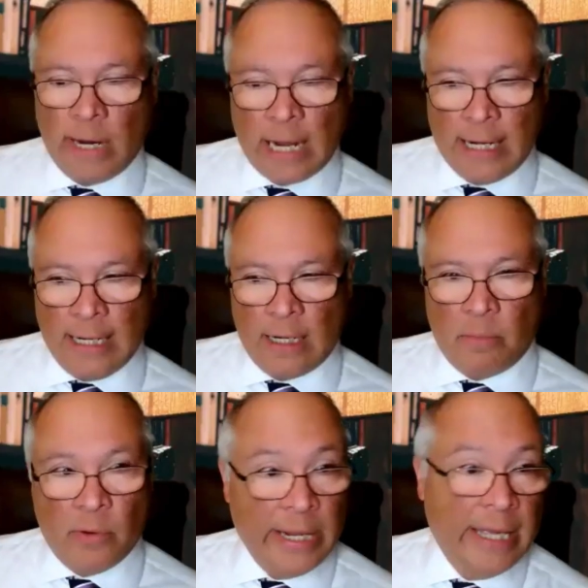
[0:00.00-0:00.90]
idea to
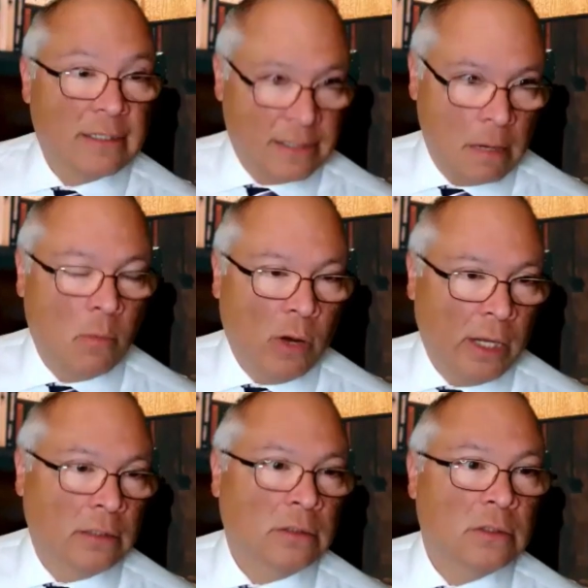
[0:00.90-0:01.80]
bring in
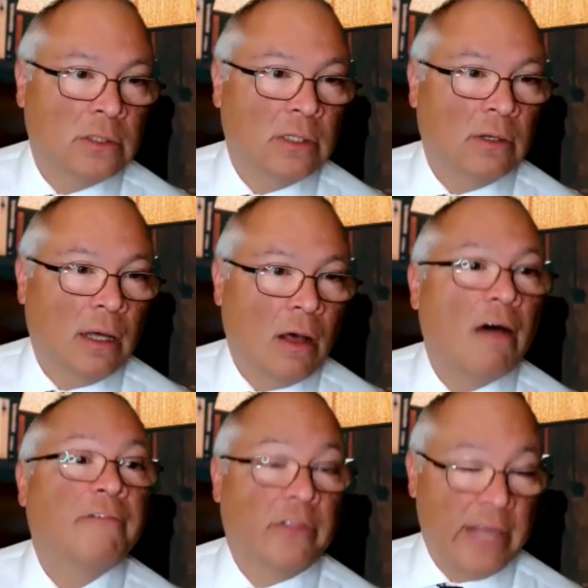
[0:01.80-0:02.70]
someone to
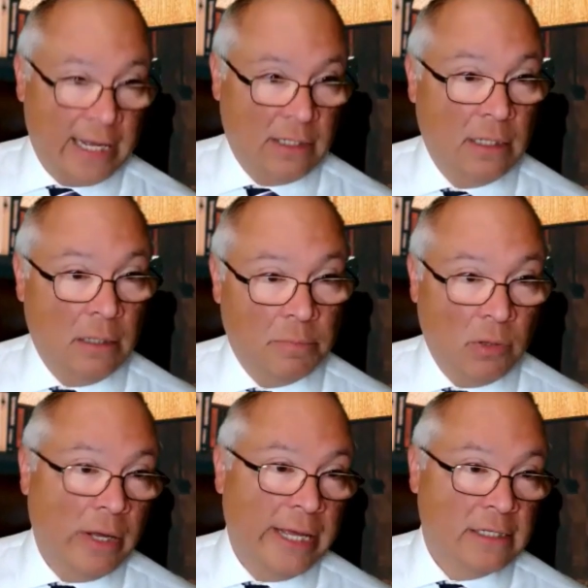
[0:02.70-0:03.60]
offer that to the sure.
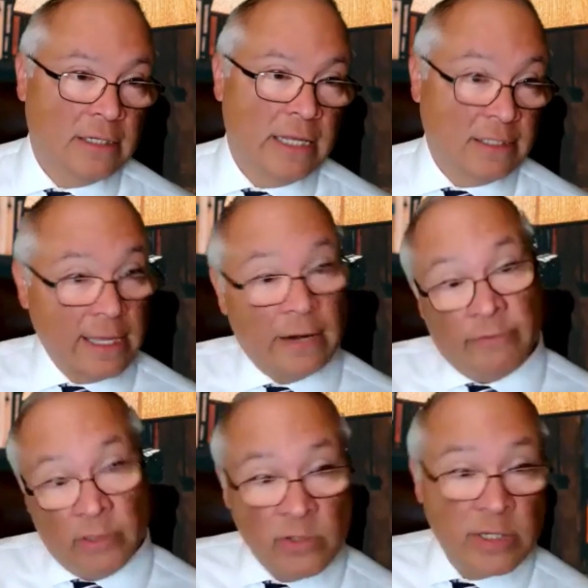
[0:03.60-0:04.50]
employees instead of
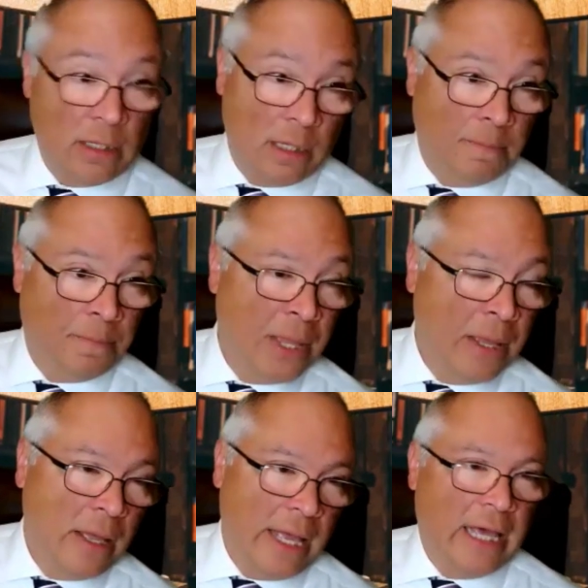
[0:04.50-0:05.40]
losing them?
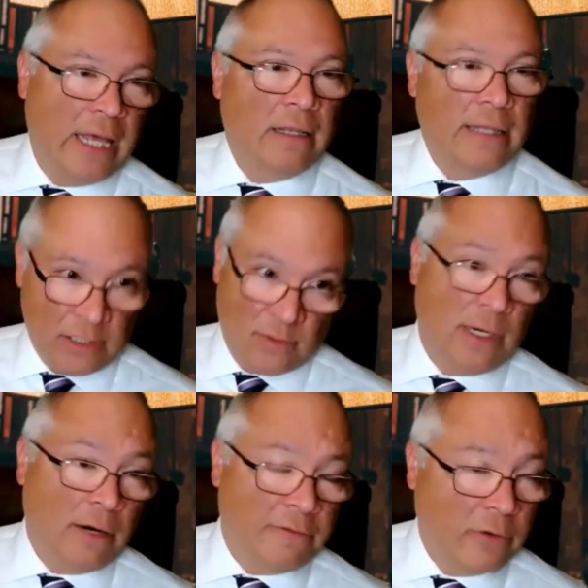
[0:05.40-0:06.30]
And right. that's what
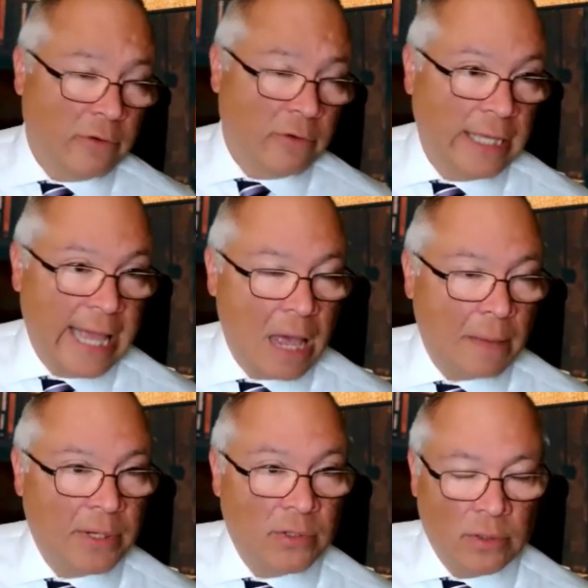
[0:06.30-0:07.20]
unfortunately
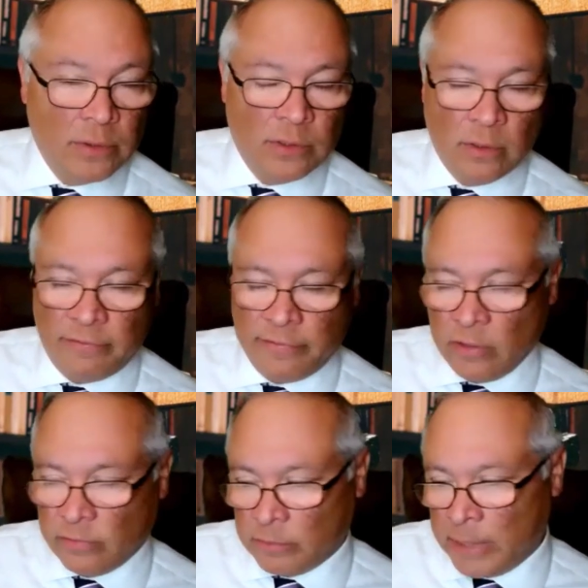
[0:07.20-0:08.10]
happened to, to a few
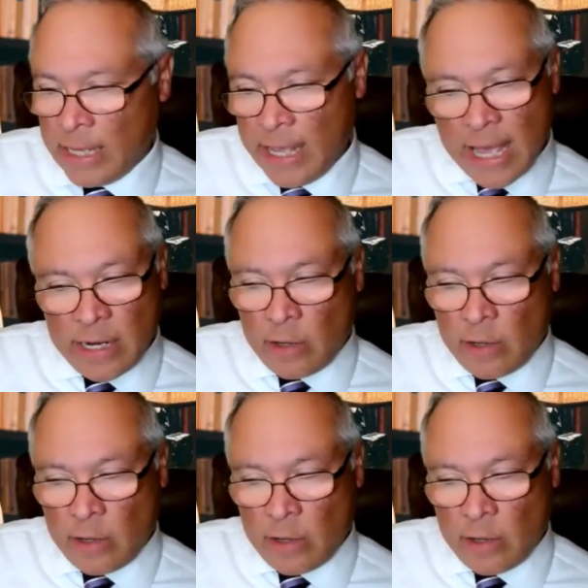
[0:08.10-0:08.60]
of them. And, you